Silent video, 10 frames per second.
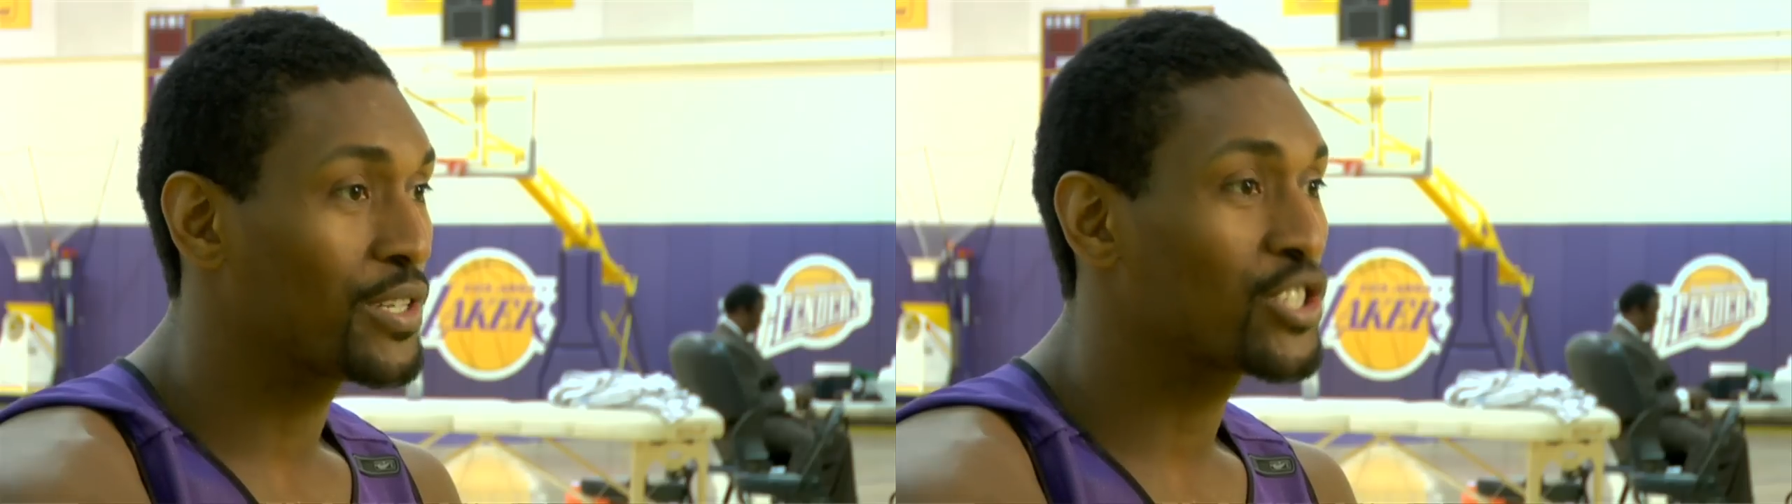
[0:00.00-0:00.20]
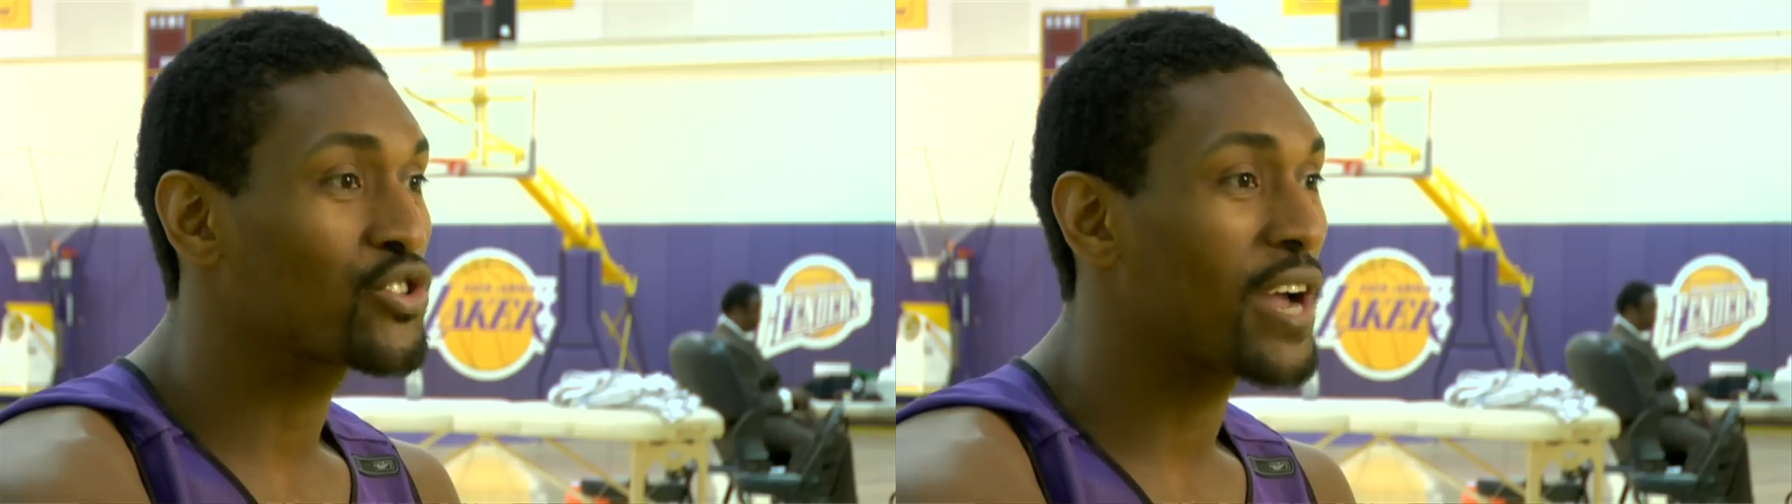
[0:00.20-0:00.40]

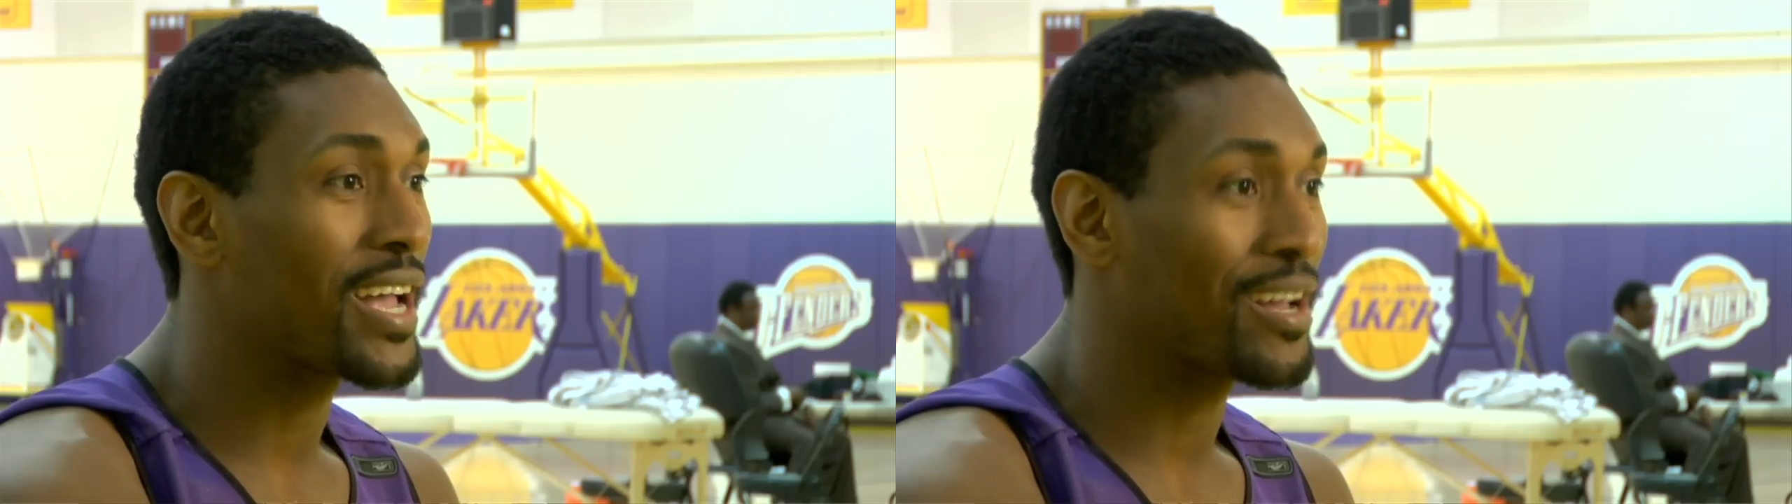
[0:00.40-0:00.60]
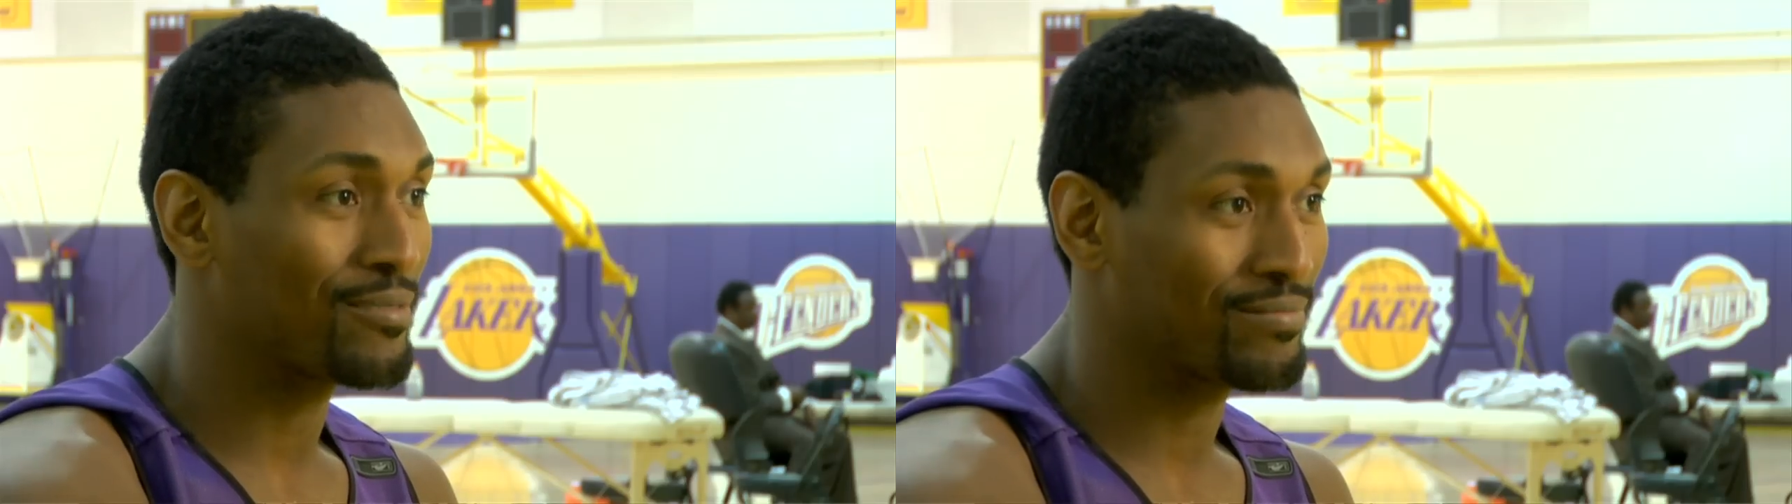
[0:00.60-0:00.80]
for this
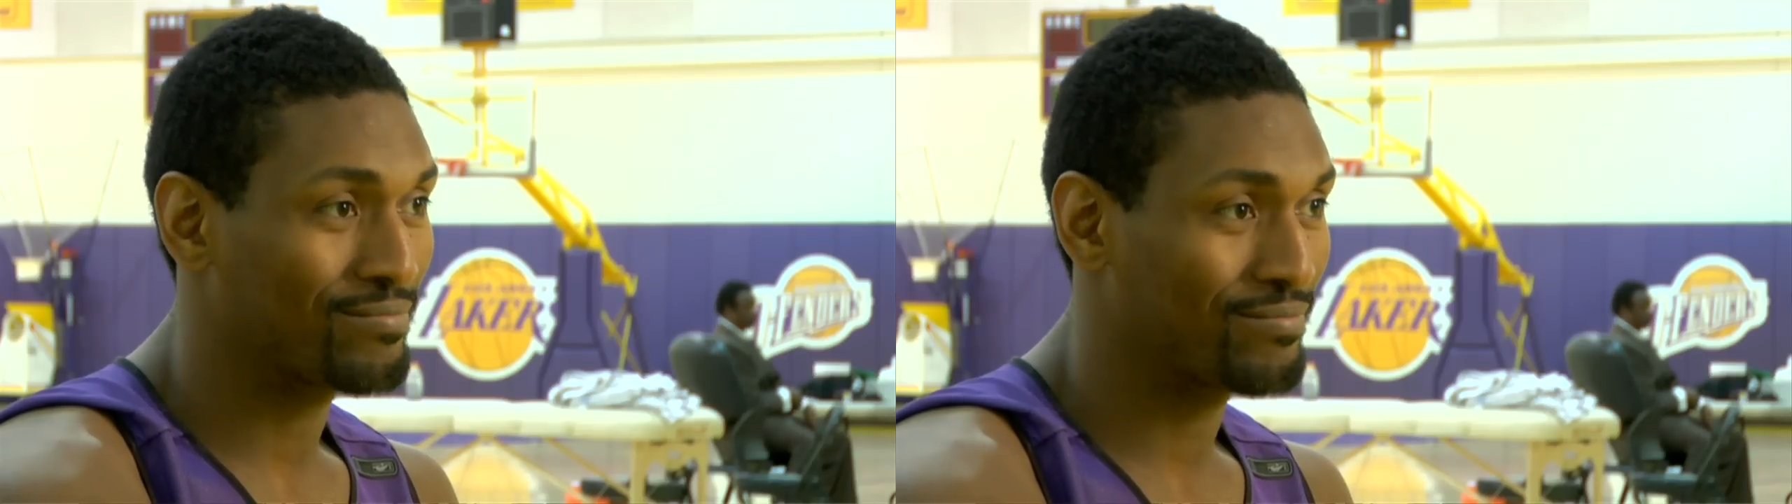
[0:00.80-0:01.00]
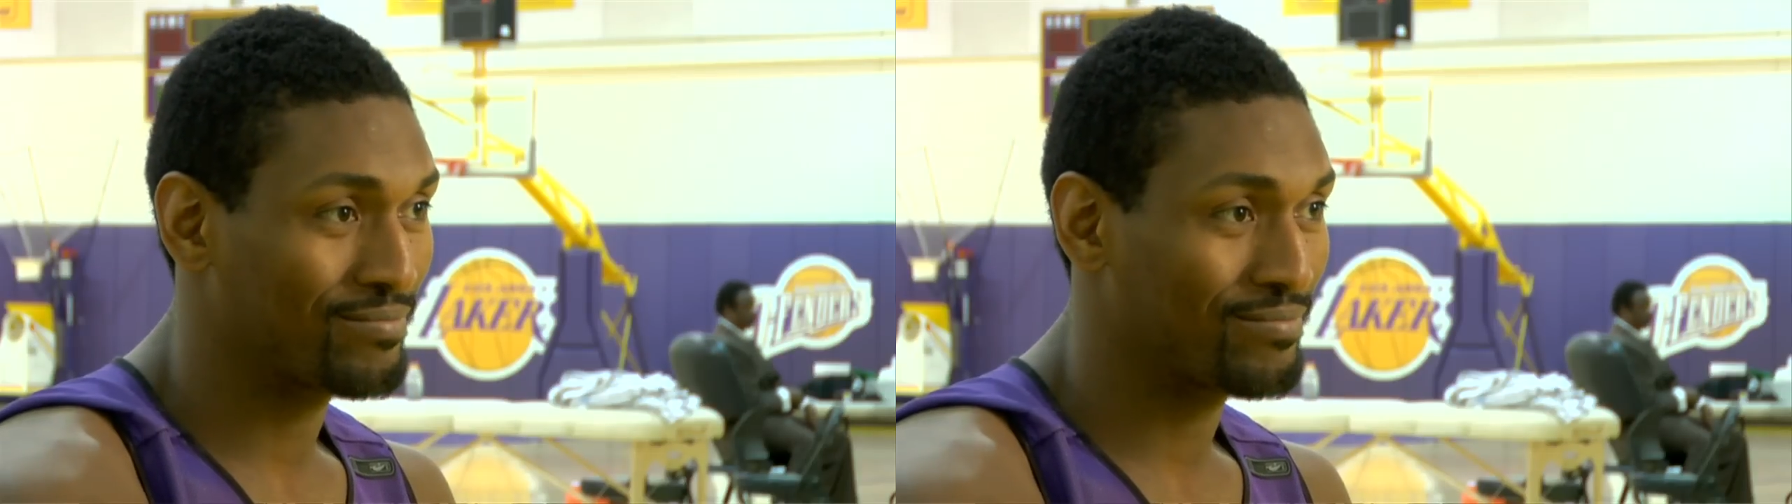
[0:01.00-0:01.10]
tryout